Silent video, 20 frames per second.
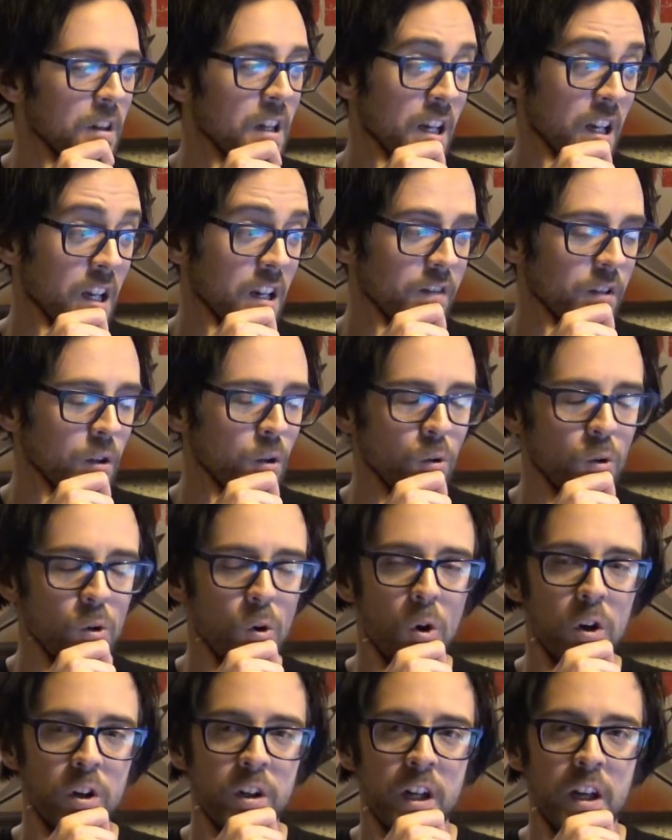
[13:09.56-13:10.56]
then again, if you go
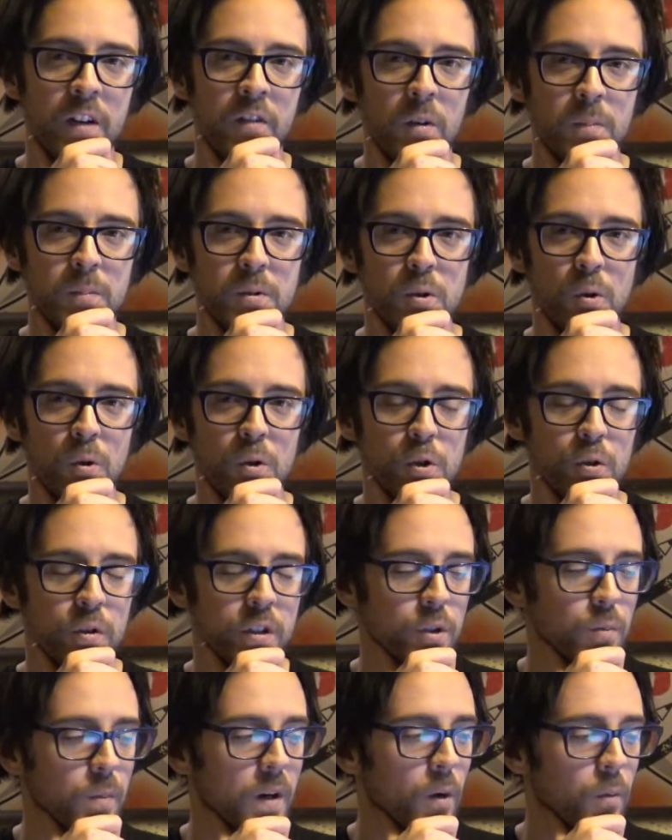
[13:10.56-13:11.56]
Khorne, you give up sorcery
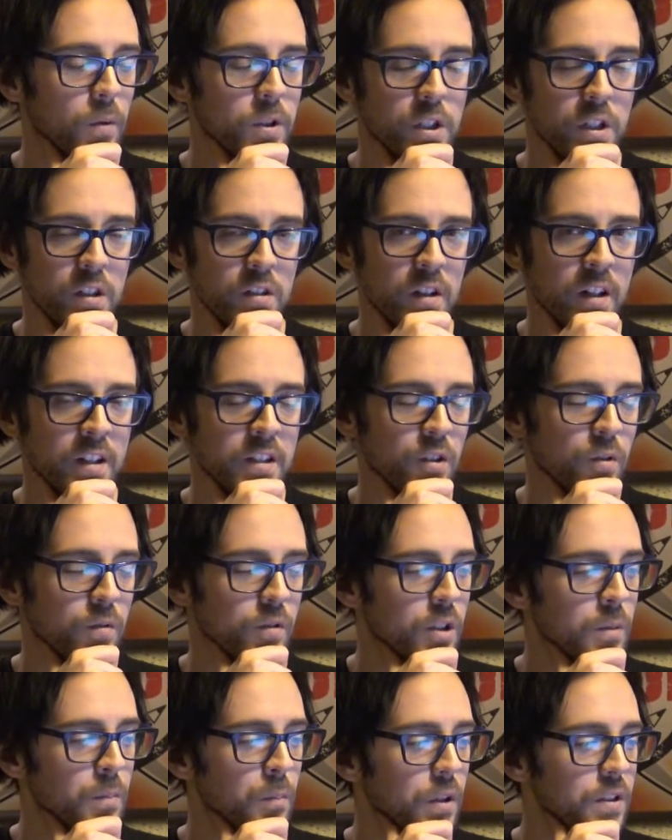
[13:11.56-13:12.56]
as well, which ain't ideal
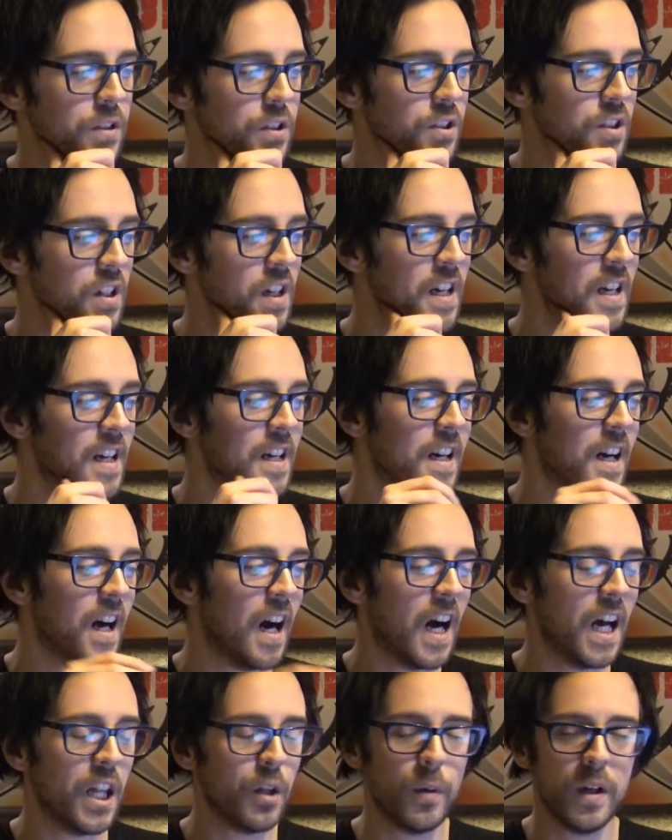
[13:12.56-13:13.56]
for Demon Princes.
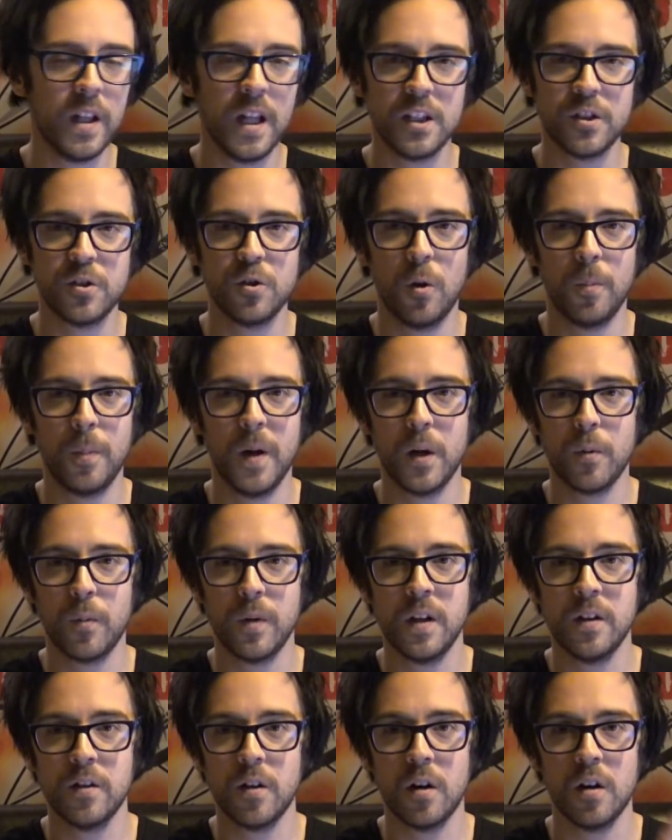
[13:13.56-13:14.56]
Either way, that's not a bad one
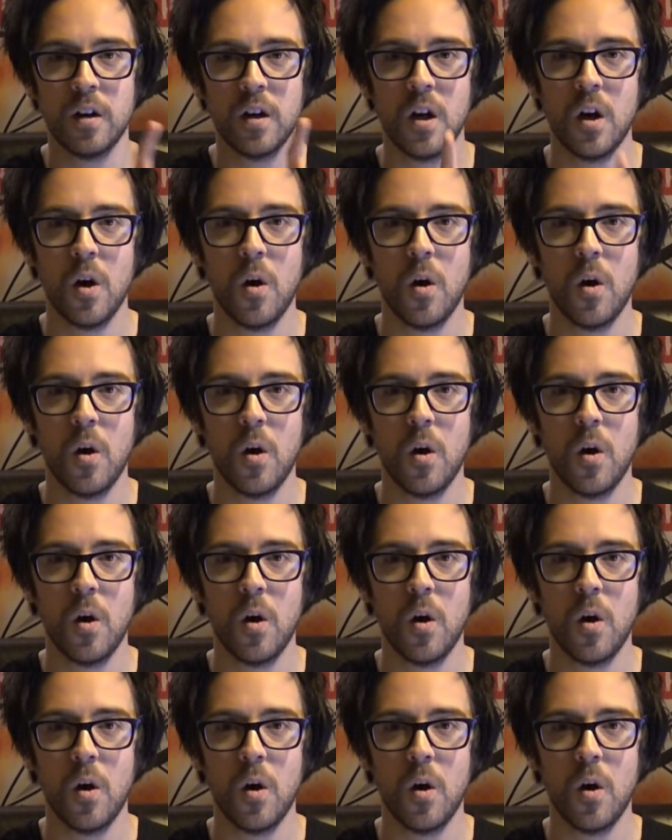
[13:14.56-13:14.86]
either.